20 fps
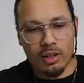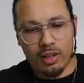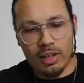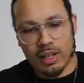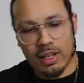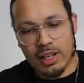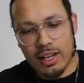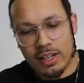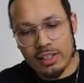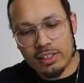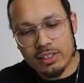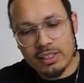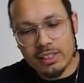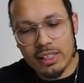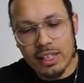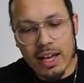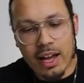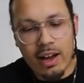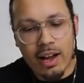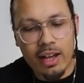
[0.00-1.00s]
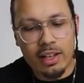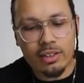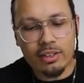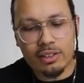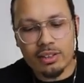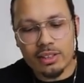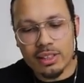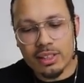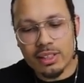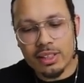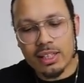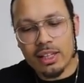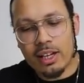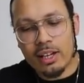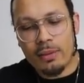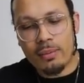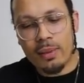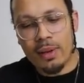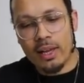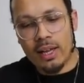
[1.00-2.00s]
Okay, now you see how I loosened it
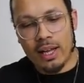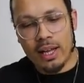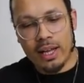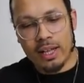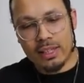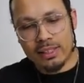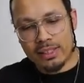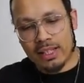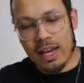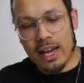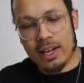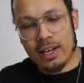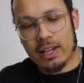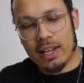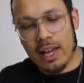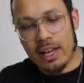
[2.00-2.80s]
up and it's kind of